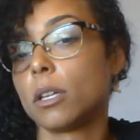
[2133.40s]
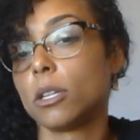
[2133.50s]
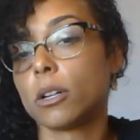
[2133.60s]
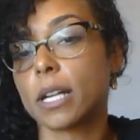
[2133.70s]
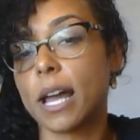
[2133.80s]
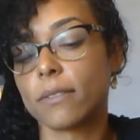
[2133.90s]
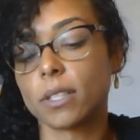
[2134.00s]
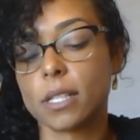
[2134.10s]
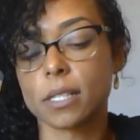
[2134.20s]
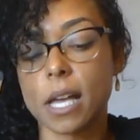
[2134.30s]
You're going to have to
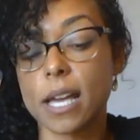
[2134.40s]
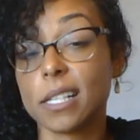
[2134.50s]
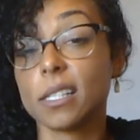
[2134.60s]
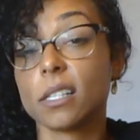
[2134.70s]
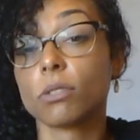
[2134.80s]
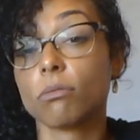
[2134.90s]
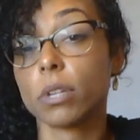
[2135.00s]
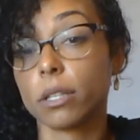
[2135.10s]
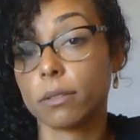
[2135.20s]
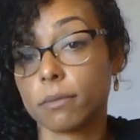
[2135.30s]
decide, is this
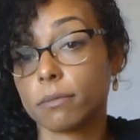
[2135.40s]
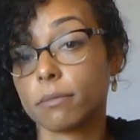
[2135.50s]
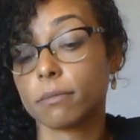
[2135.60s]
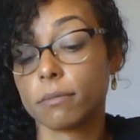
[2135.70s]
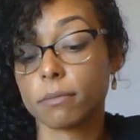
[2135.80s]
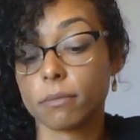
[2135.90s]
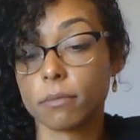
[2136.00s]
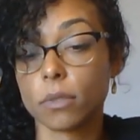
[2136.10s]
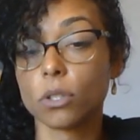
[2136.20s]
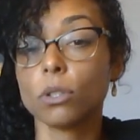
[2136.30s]
real?
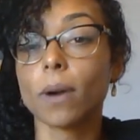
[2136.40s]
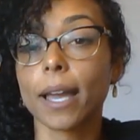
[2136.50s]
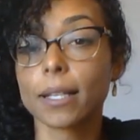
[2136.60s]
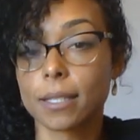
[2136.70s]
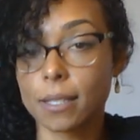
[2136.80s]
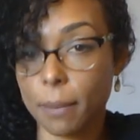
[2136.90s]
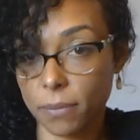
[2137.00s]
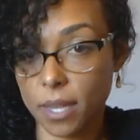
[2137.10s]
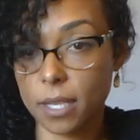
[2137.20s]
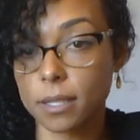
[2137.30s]
Do I
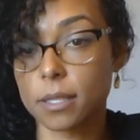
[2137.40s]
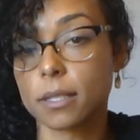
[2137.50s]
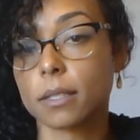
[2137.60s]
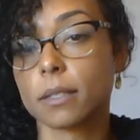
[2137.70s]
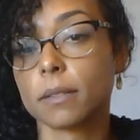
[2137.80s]
accept this?